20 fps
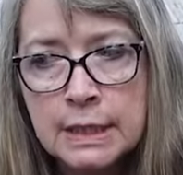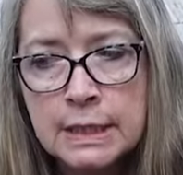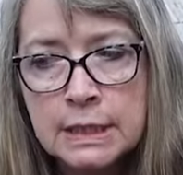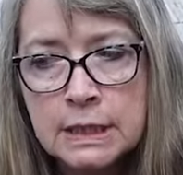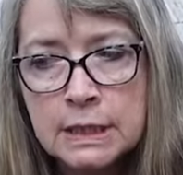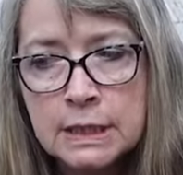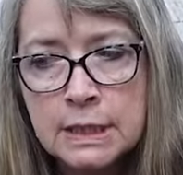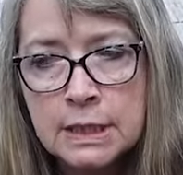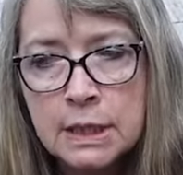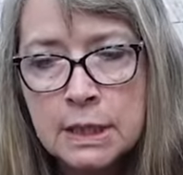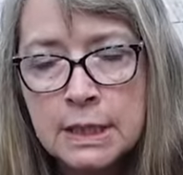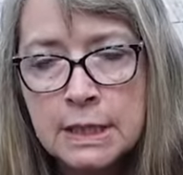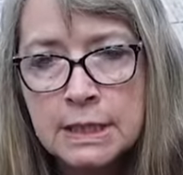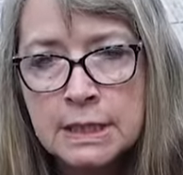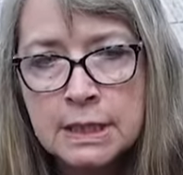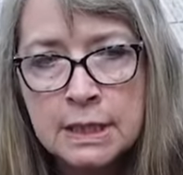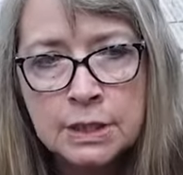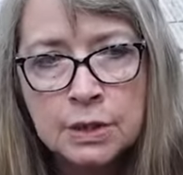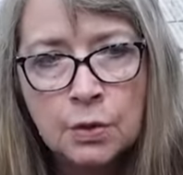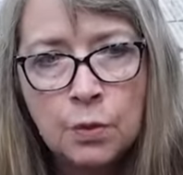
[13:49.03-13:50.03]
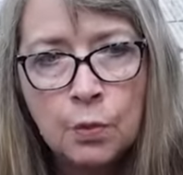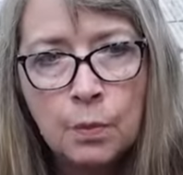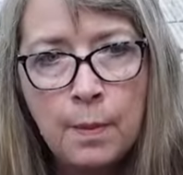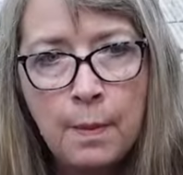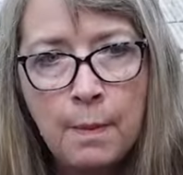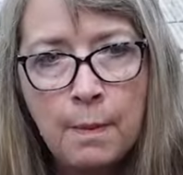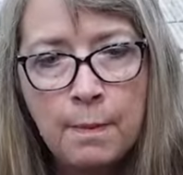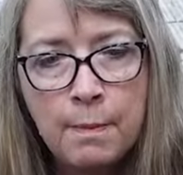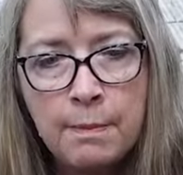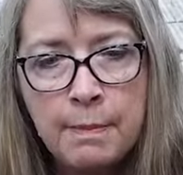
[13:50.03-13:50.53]
is still in such a
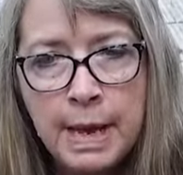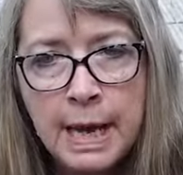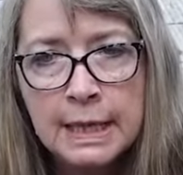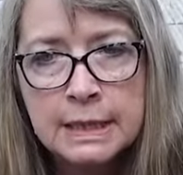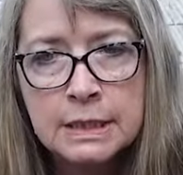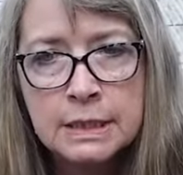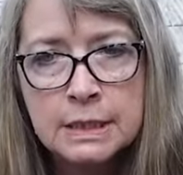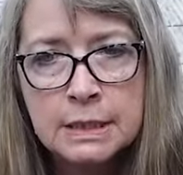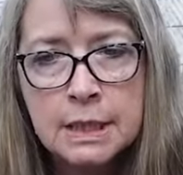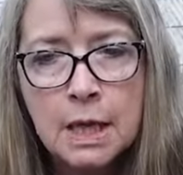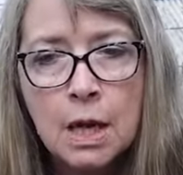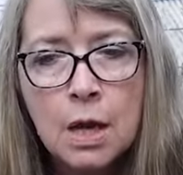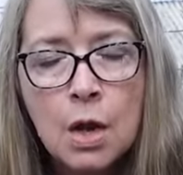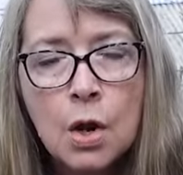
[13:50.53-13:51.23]
mess